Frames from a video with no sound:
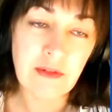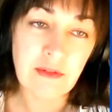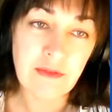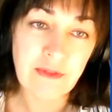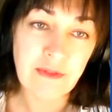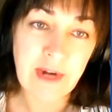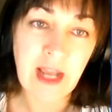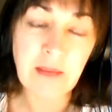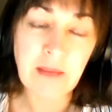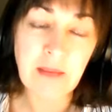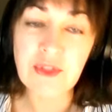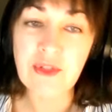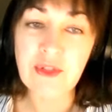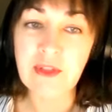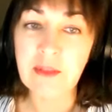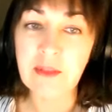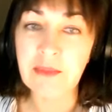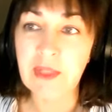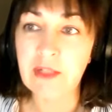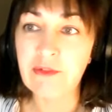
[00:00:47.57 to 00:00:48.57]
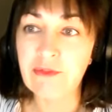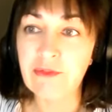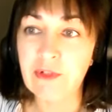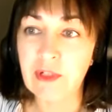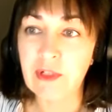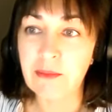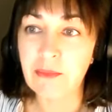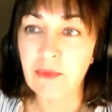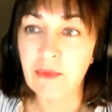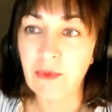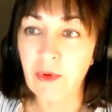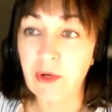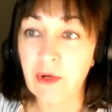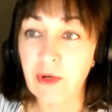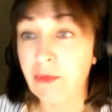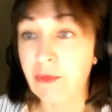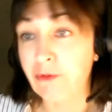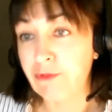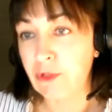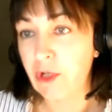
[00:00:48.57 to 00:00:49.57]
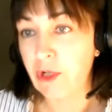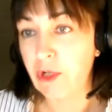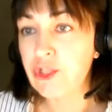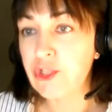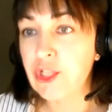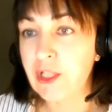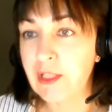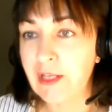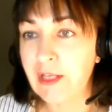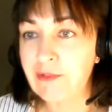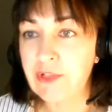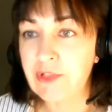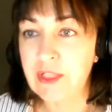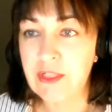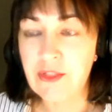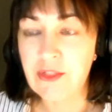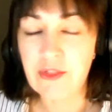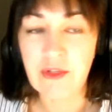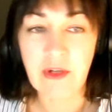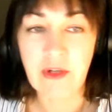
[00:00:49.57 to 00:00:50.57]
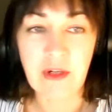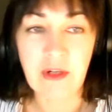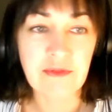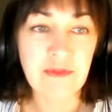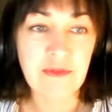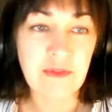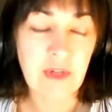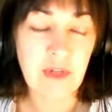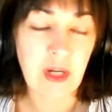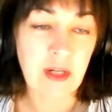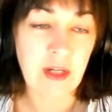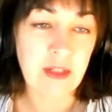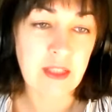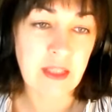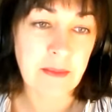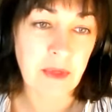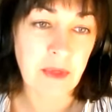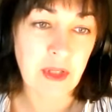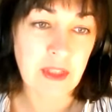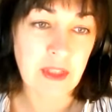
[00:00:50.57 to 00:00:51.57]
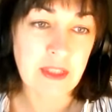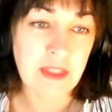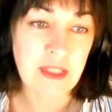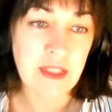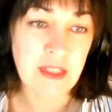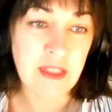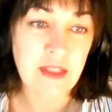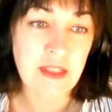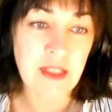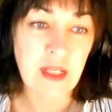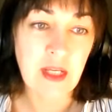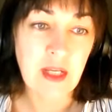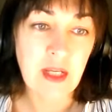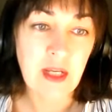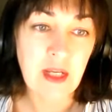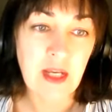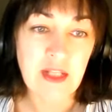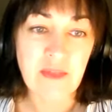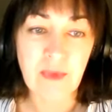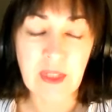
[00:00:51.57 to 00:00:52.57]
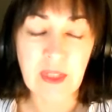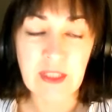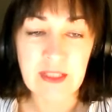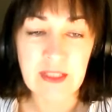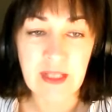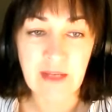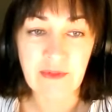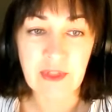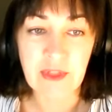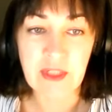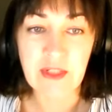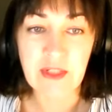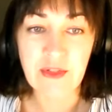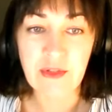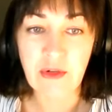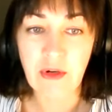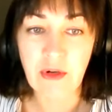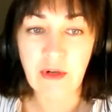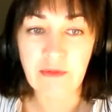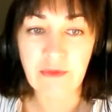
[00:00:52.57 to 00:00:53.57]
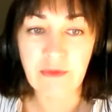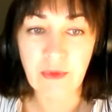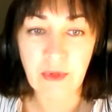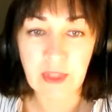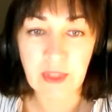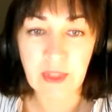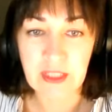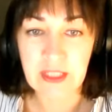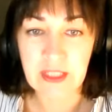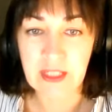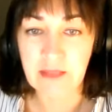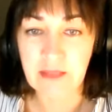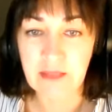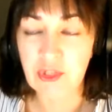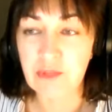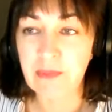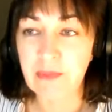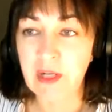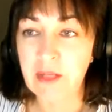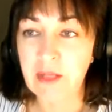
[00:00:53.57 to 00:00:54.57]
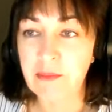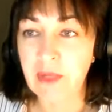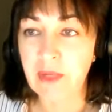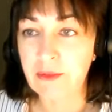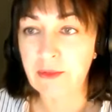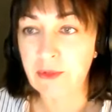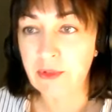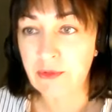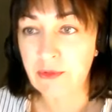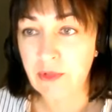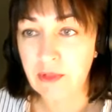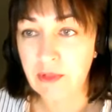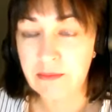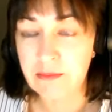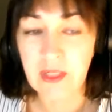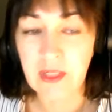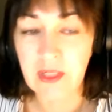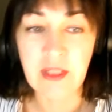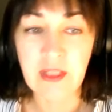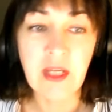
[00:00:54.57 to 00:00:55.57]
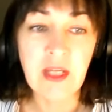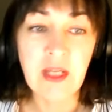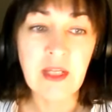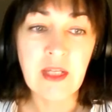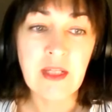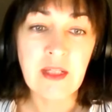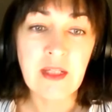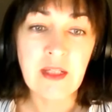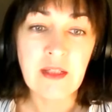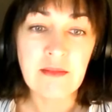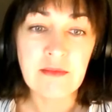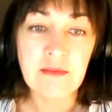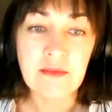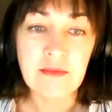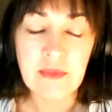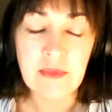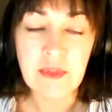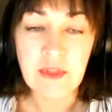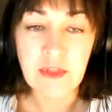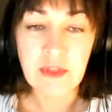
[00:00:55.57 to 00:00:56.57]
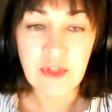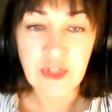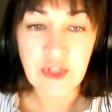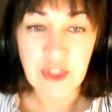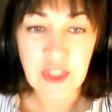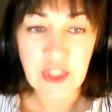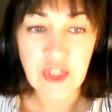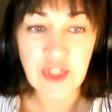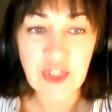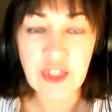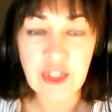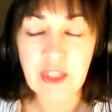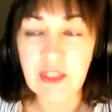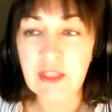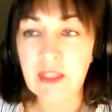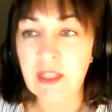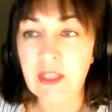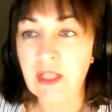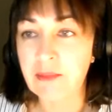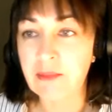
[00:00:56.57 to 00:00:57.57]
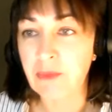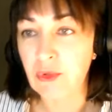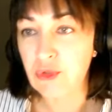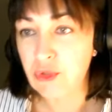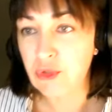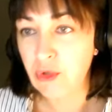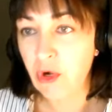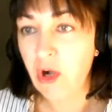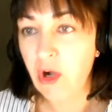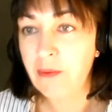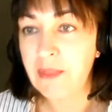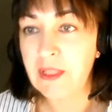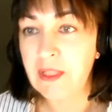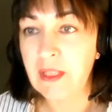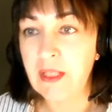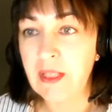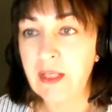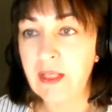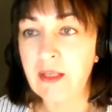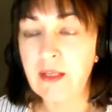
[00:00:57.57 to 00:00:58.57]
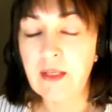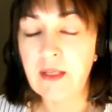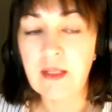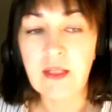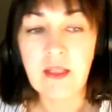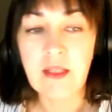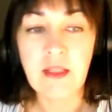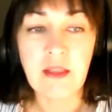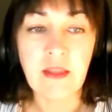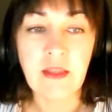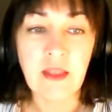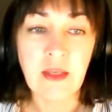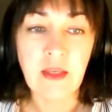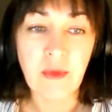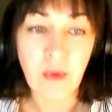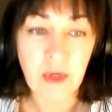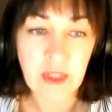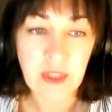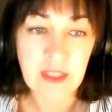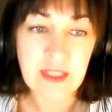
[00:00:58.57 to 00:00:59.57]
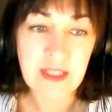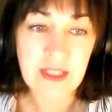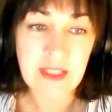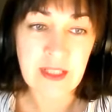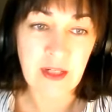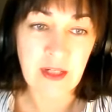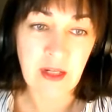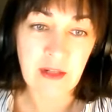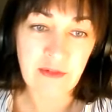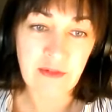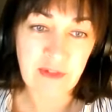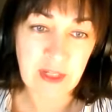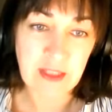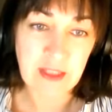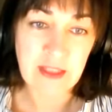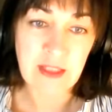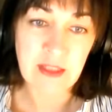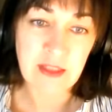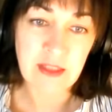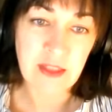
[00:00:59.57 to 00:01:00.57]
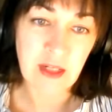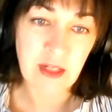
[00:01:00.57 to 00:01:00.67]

fragments on the blood film or morphological evidence of hemolysis, as well as evidence of organ damage by microthrombi. Traditionally and most commonly, the organs that are affected